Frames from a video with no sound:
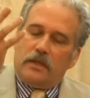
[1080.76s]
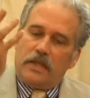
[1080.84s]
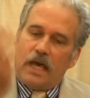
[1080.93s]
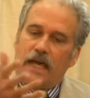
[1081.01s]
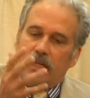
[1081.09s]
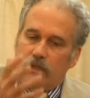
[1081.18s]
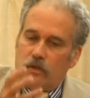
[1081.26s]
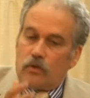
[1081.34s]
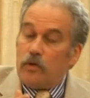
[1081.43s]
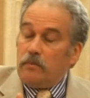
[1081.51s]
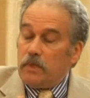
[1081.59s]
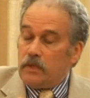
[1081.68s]
that
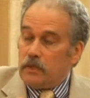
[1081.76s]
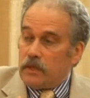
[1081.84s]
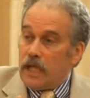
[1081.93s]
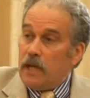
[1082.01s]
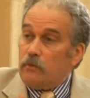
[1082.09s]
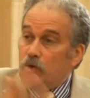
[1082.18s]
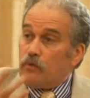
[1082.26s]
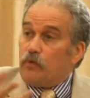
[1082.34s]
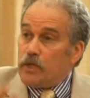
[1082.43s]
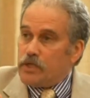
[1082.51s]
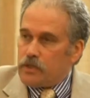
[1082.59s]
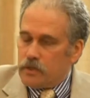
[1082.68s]
agreement came to
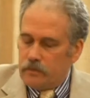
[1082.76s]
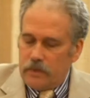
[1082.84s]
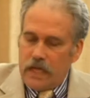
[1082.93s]
fruition.